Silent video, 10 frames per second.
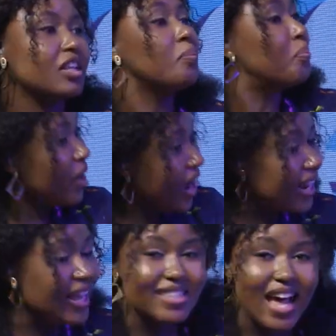The brain,
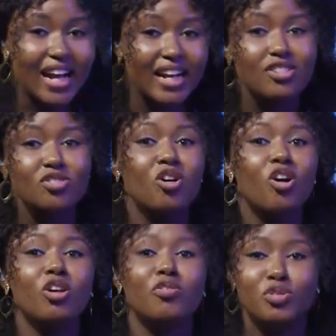exactly. So
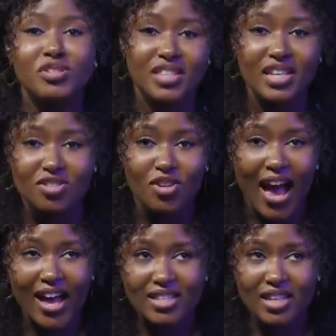all of those things, you're
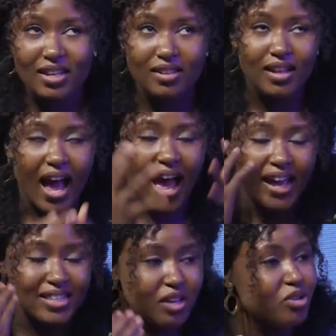asking
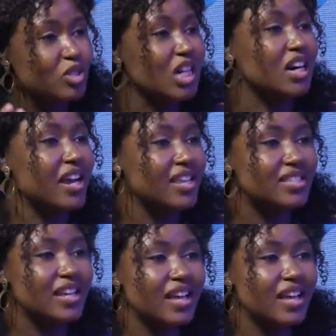eyes, are able to create